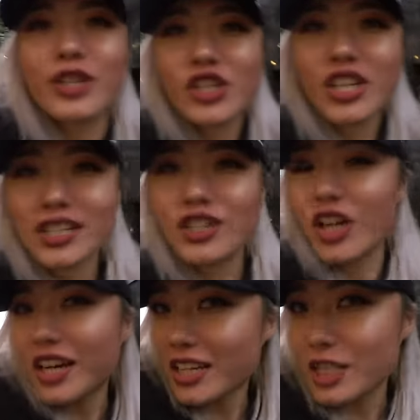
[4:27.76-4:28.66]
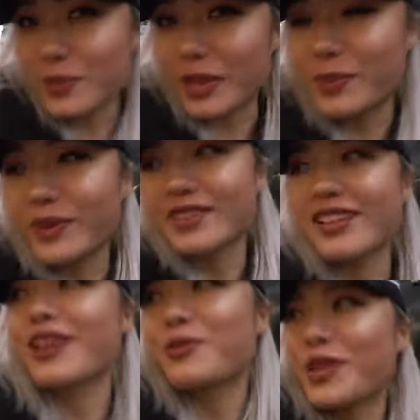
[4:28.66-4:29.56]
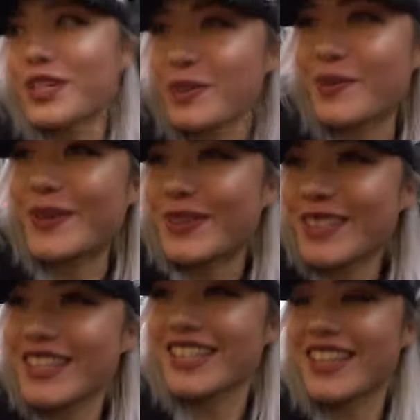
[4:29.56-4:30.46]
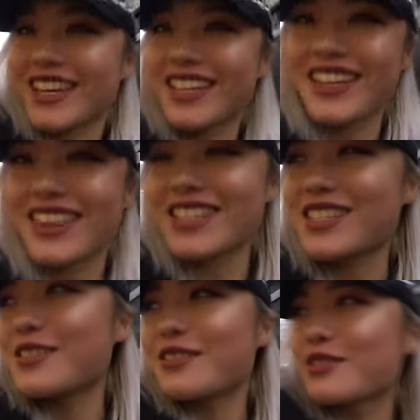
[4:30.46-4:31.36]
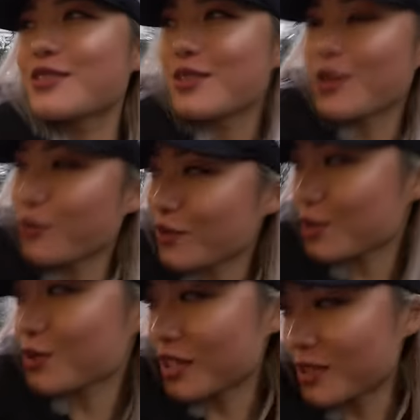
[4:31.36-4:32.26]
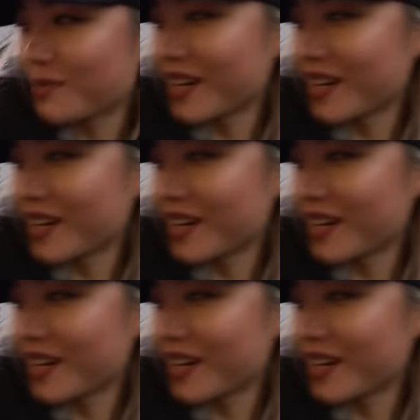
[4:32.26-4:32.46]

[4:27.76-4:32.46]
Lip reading: Just Chinese people at one spot than in this Dover Street